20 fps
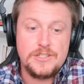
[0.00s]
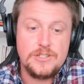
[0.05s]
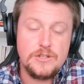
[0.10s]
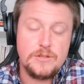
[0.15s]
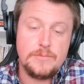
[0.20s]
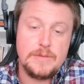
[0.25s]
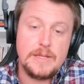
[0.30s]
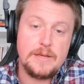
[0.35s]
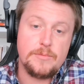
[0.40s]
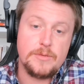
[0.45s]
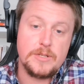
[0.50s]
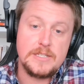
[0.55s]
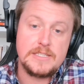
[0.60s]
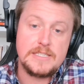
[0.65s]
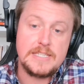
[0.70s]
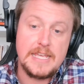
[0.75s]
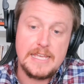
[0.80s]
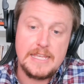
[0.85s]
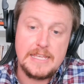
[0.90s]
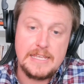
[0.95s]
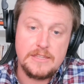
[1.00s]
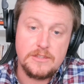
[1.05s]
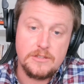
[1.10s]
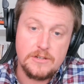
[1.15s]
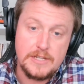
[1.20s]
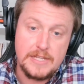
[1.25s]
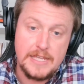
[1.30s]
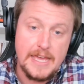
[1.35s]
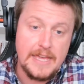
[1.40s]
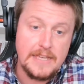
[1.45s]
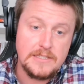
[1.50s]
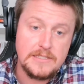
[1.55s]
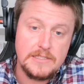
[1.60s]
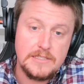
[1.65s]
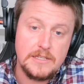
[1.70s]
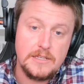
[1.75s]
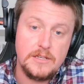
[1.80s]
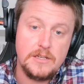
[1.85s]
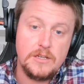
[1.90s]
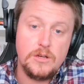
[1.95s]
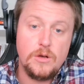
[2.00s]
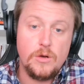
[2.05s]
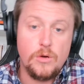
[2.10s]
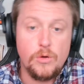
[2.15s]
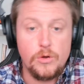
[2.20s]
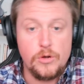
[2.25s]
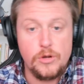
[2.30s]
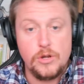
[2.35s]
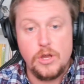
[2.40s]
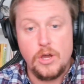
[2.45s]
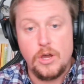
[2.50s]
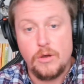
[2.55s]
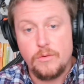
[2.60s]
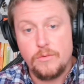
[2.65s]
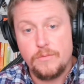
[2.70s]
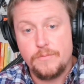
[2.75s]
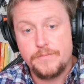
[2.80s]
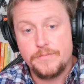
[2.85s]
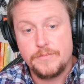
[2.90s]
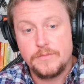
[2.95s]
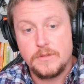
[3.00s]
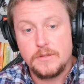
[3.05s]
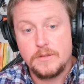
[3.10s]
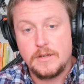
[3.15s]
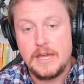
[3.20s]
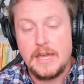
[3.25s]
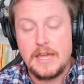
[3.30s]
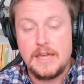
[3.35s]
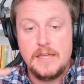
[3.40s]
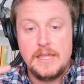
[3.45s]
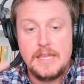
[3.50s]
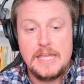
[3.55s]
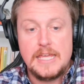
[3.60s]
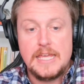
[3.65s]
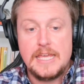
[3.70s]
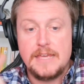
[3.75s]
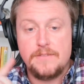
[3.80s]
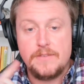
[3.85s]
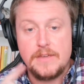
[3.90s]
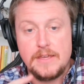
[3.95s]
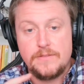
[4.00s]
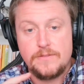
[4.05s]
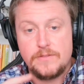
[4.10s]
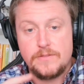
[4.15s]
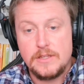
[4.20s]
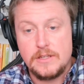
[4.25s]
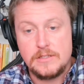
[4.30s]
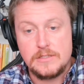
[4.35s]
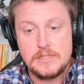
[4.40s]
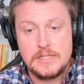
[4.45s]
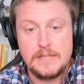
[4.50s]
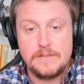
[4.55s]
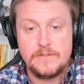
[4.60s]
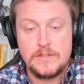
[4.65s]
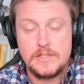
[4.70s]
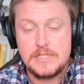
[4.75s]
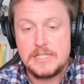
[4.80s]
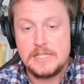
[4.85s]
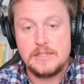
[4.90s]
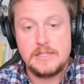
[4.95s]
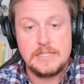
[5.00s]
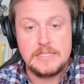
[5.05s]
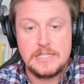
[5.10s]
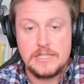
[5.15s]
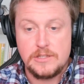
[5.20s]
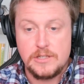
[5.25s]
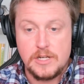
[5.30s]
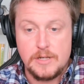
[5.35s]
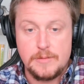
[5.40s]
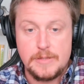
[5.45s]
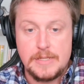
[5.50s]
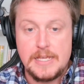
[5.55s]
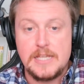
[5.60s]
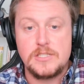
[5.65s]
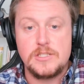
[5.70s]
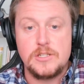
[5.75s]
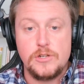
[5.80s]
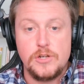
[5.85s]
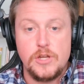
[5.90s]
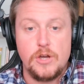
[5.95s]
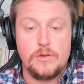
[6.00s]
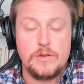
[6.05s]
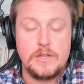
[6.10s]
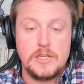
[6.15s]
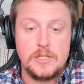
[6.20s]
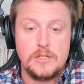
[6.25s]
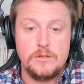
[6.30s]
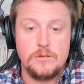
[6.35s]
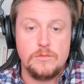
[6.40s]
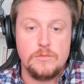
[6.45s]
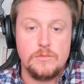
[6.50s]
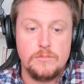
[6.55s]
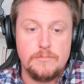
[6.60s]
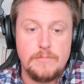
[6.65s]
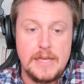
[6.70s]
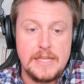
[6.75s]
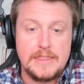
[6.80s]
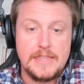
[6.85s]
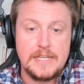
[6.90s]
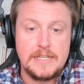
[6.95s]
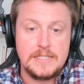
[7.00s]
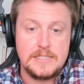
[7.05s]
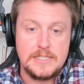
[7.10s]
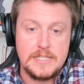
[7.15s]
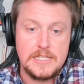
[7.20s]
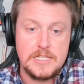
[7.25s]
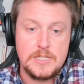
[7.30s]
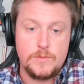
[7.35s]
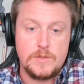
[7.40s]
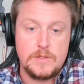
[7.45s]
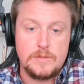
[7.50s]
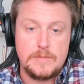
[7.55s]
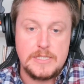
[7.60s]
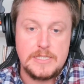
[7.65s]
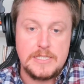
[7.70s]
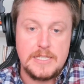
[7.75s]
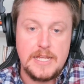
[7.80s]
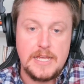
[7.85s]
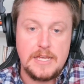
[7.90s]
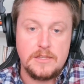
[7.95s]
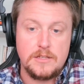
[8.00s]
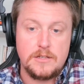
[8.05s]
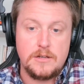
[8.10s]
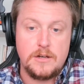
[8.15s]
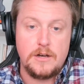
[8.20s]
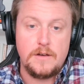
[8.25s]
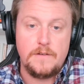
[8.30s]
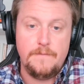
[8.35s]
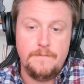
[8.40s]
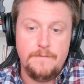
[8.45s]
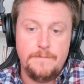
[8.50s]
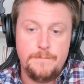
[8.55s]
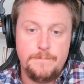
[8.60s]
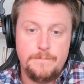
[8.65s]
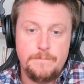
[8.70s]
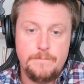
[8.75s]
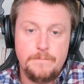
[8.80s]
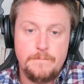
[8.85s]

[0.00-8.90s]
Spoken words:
need you to be able to say either yes or no. Okay. If it's either going to be yes or no, can you make that decision with me today on the call?